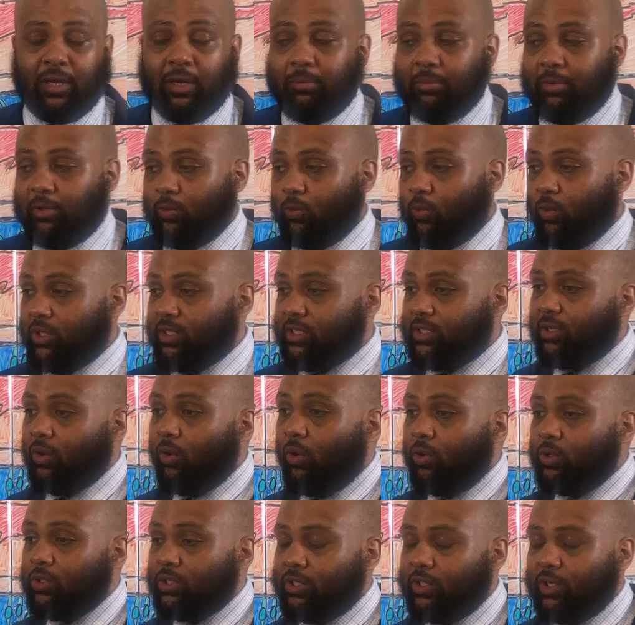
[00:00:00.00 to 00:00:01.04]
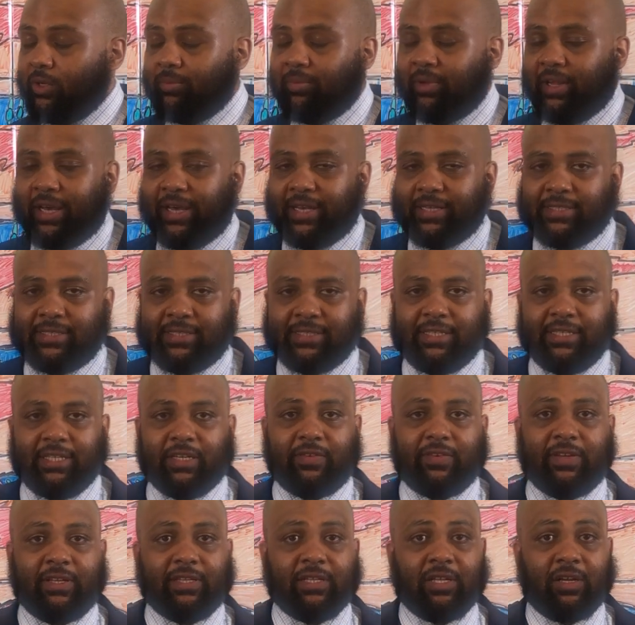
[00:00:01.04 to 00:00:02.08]
But once the osteoblasts
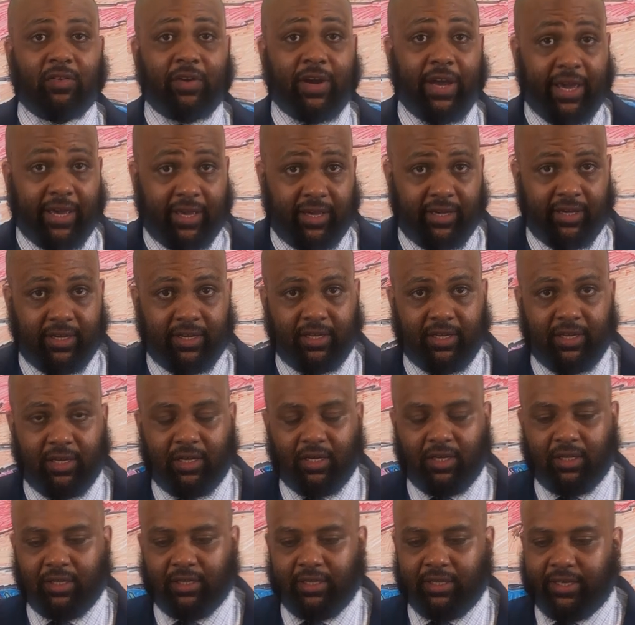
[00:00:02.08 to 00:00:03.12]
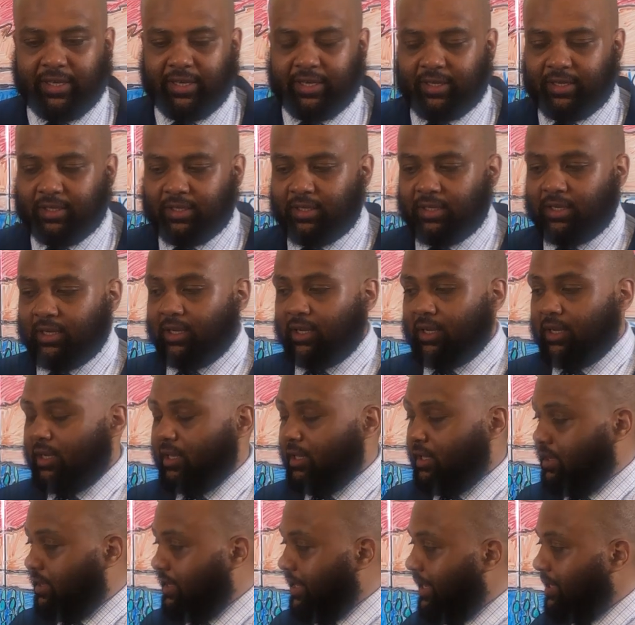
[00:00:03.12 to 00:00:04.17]
secrete the rank ligand,
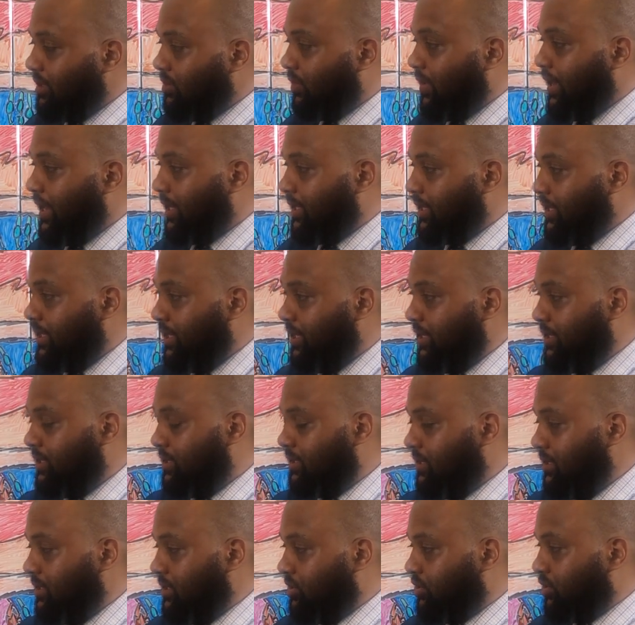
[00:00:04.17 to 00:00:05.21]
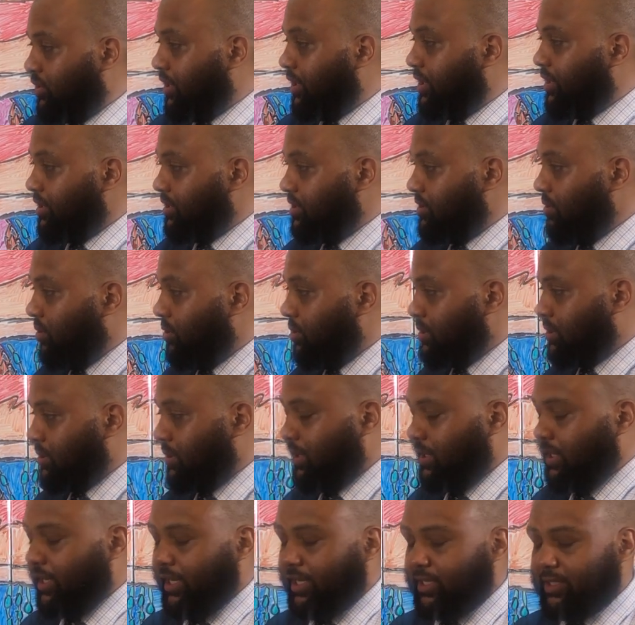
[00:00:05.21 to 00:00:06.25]
that rank ligand triggers the
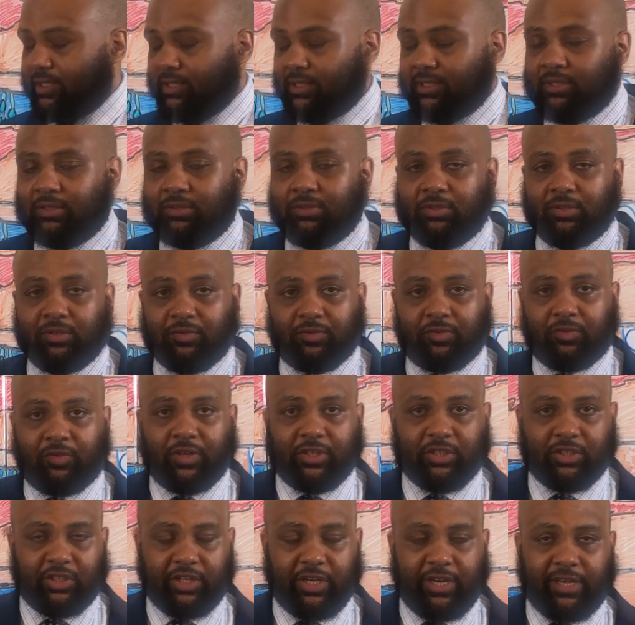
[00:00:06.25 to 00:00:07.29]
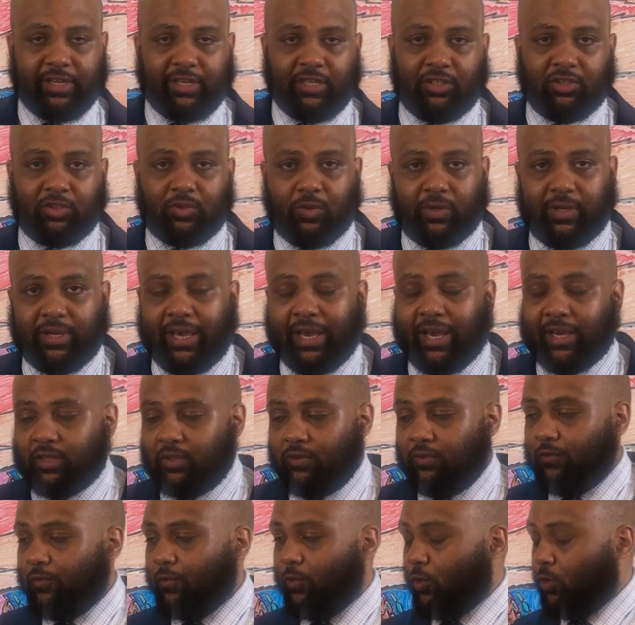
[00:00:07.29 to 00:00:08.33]
osteoclast to differentiate into an
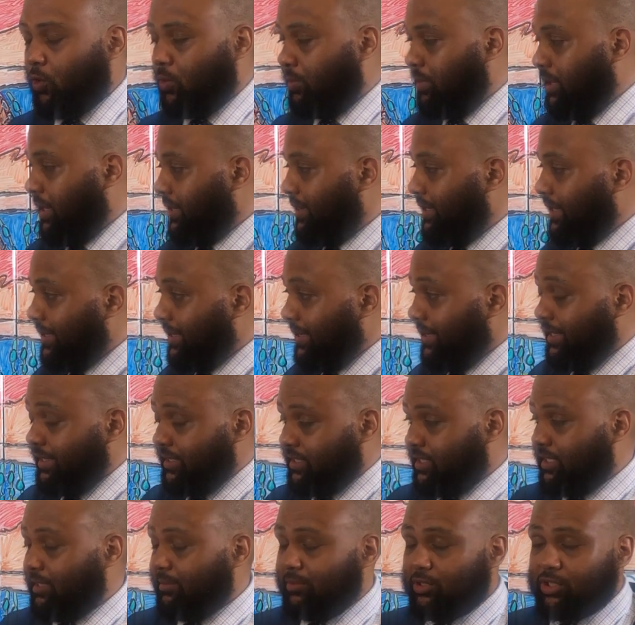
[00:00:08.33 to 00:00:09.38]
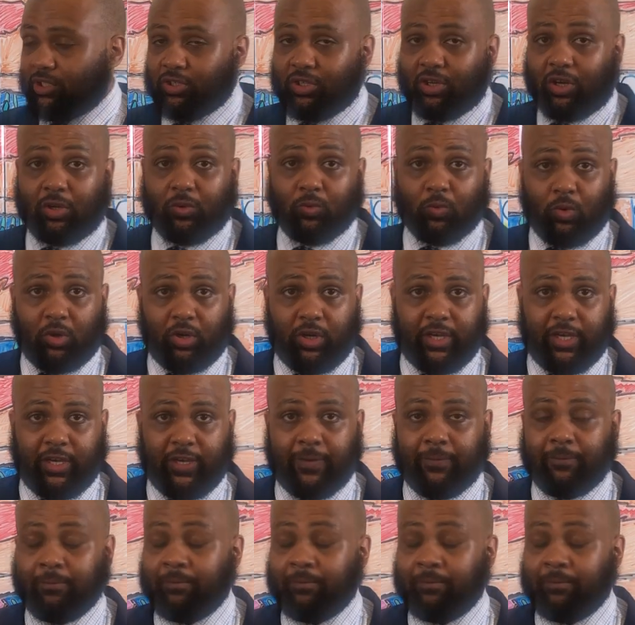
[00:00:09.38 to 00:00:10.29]
active form, and that leads them to stop working.